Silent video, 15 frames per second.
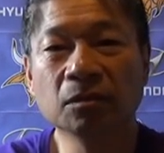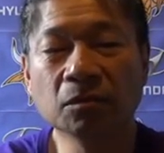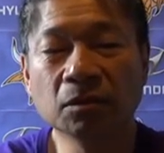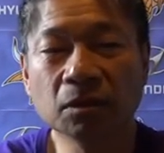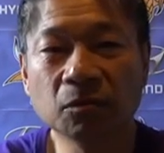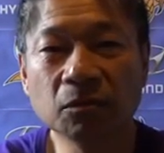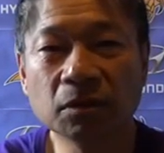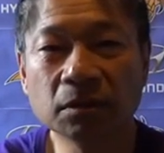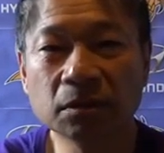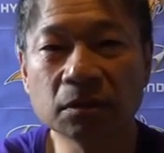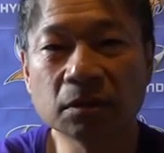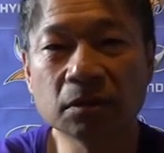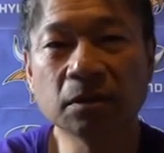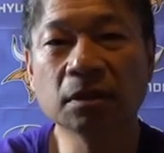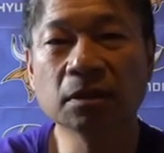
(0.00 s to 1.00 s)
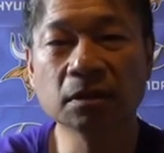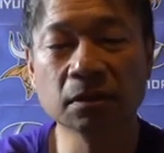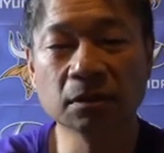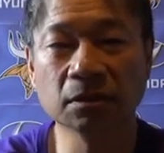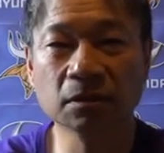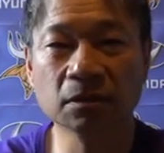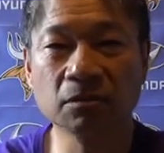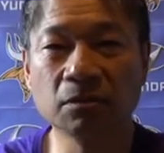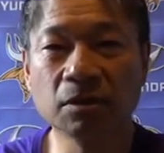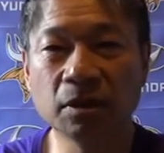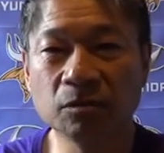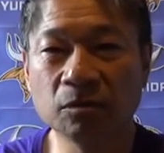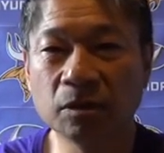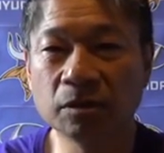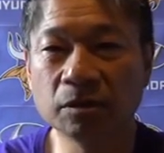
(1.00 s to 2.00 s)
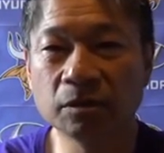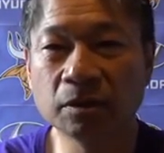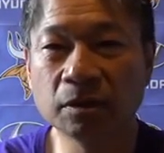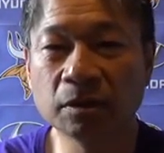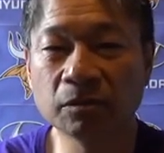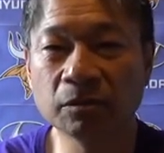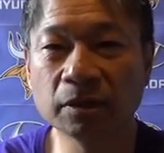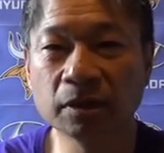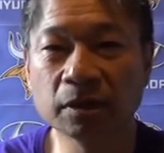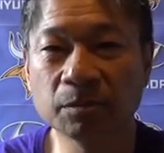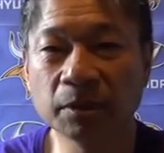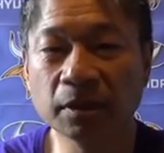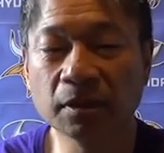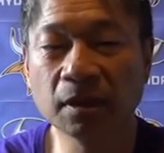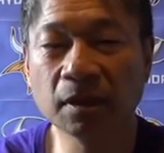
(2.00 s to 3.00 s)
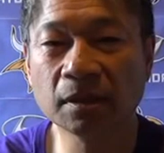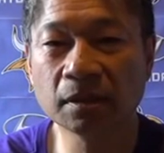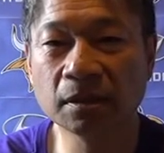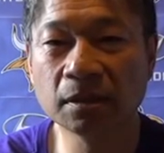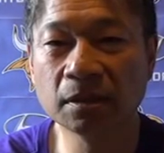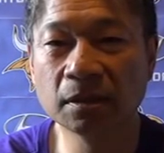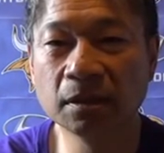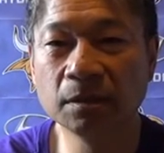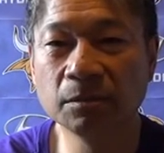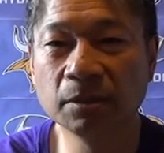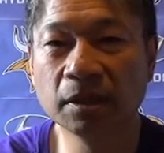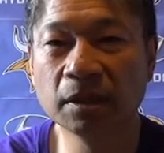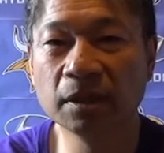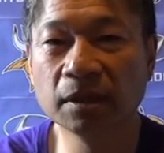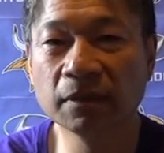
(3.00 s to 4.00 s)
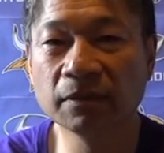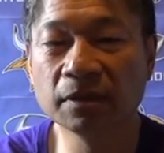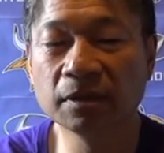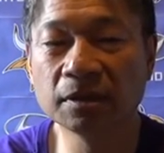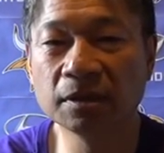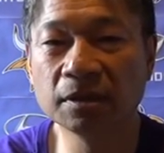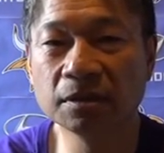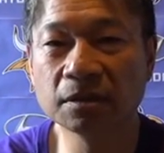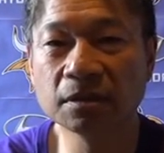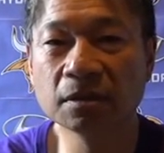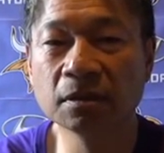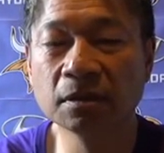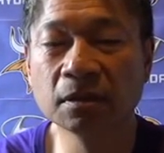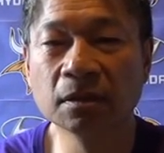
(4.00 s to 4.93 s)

Well, it wasn't quite what we expected at the beginning of the season.